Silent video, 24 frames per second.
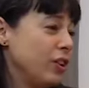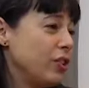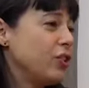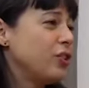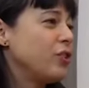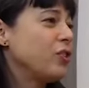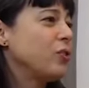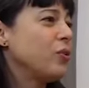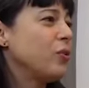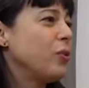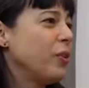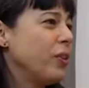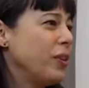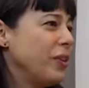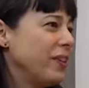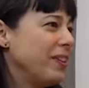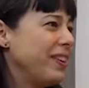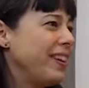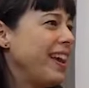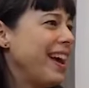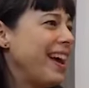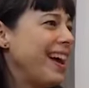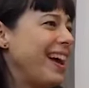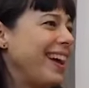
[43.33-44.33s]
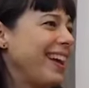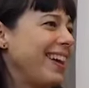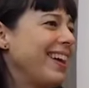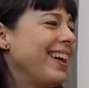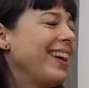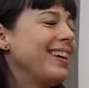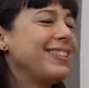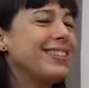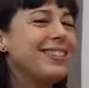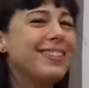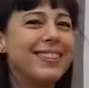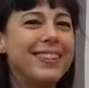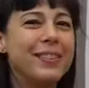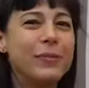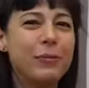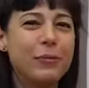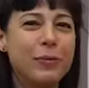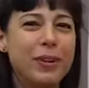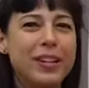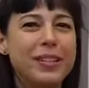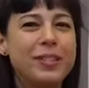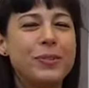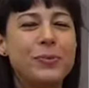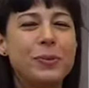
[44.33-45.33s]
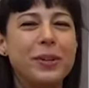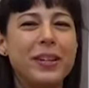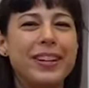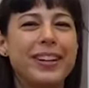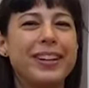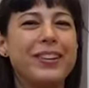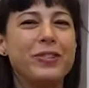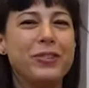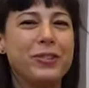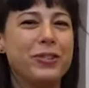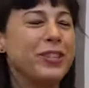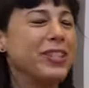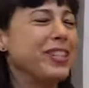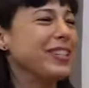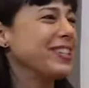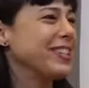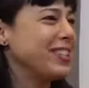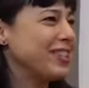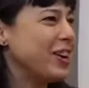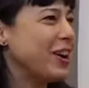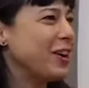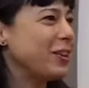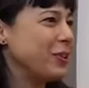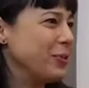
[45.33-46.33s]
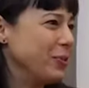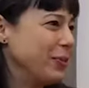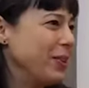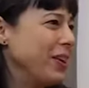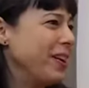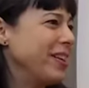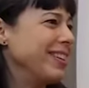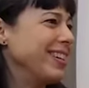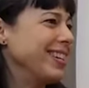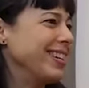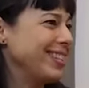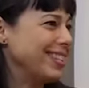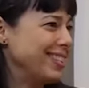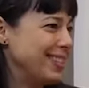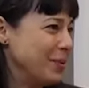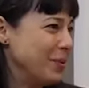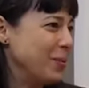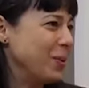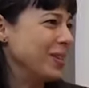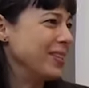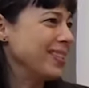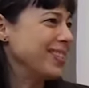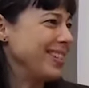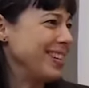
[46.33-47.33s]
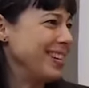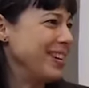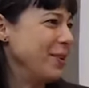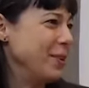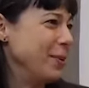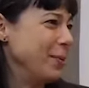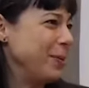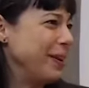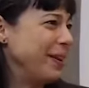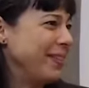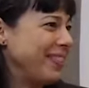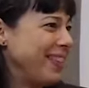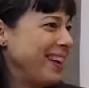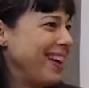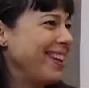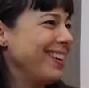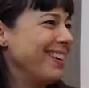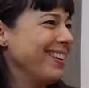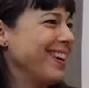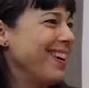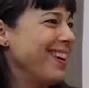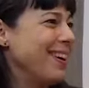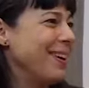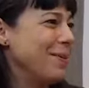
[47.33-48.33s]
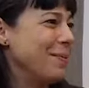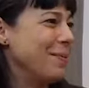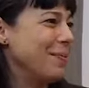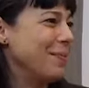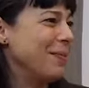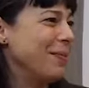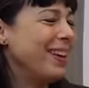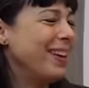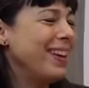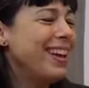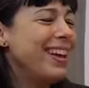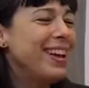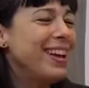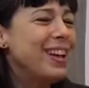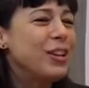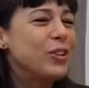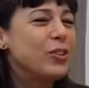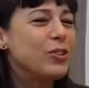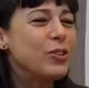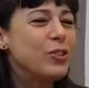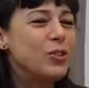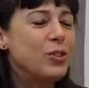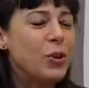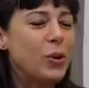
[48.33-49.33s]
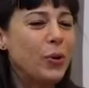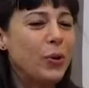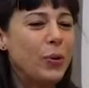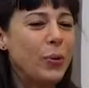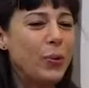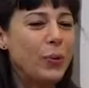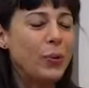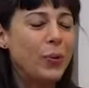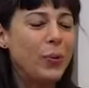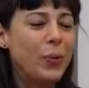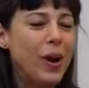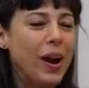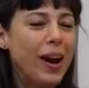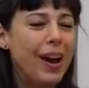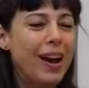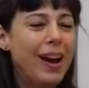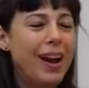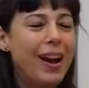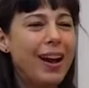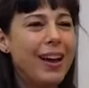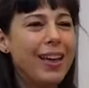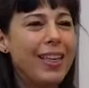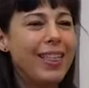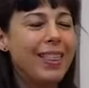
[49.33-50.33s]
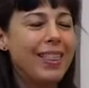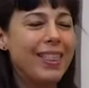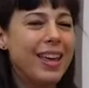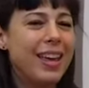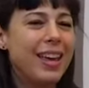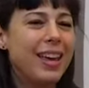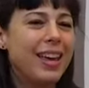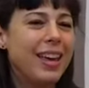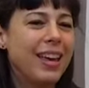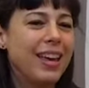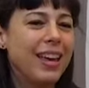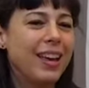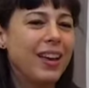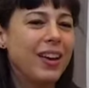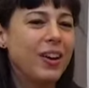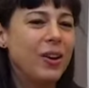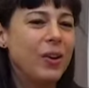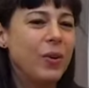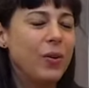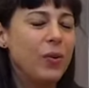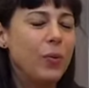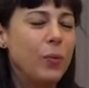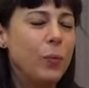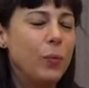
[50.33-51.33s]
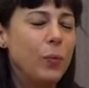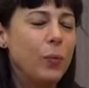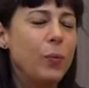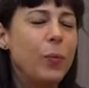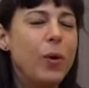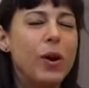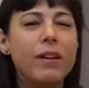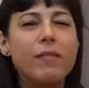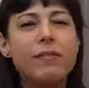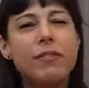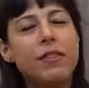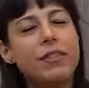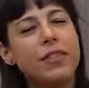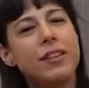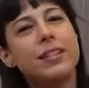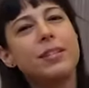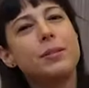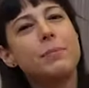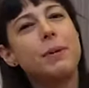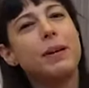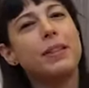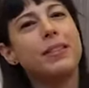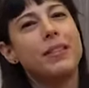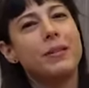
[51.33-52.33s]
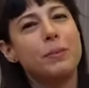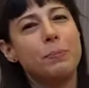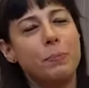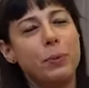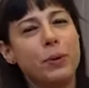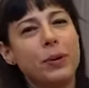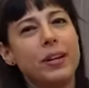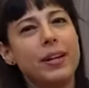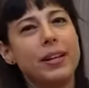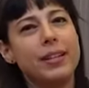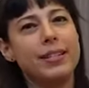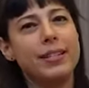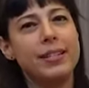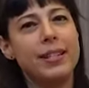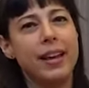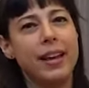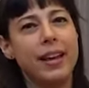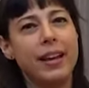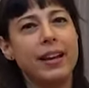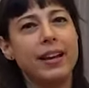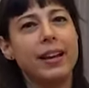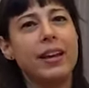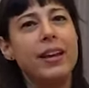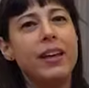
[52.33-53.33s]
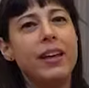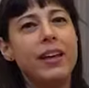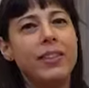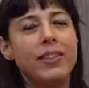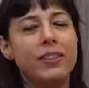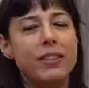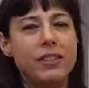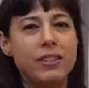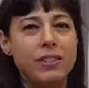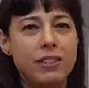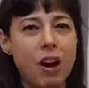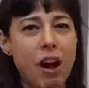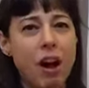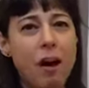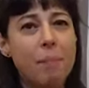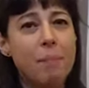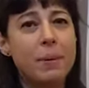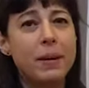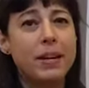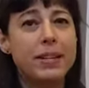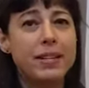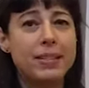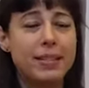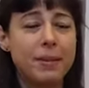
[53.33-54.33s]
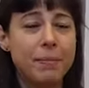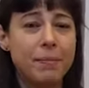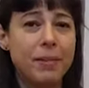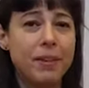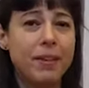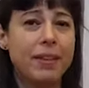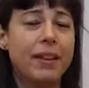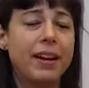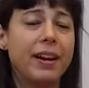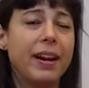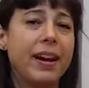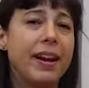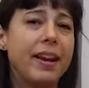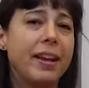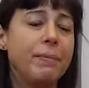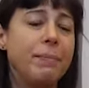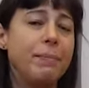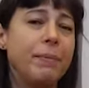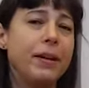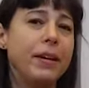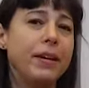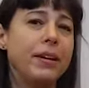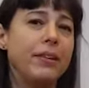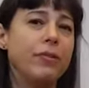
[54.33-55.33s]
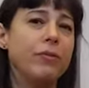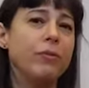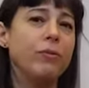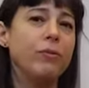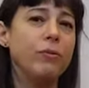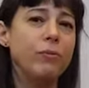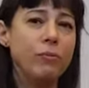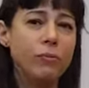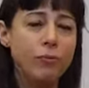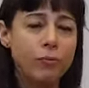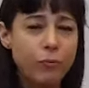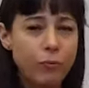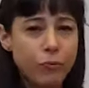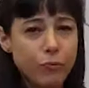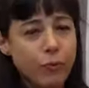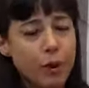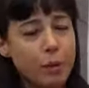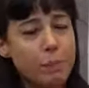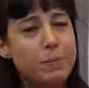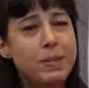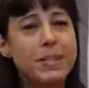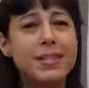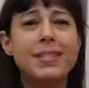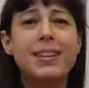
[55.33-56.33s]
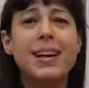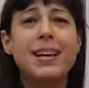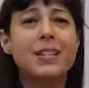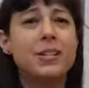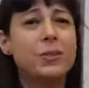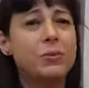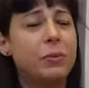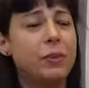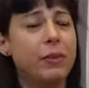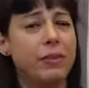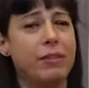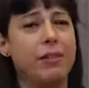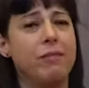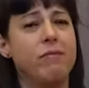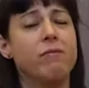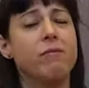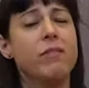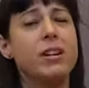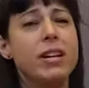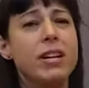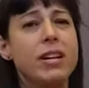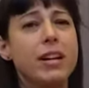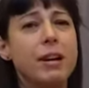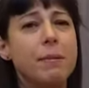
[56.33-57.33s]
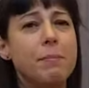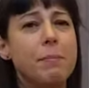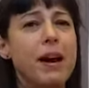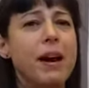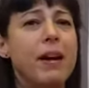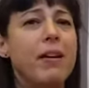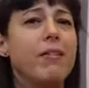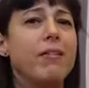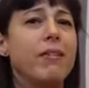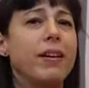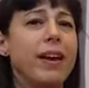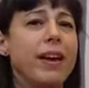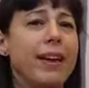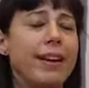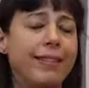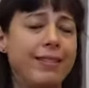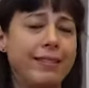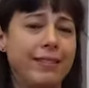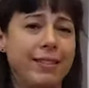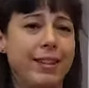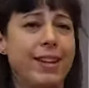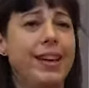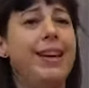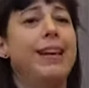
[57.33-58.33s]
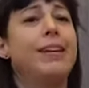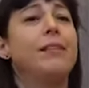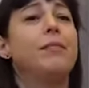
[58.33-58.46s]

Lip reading: Sure, yeah. It's really interesting to talk to an audience that wants to hear about that. So I think one of the things about this book is that the topic is something that I had been obsessed with and reading about and,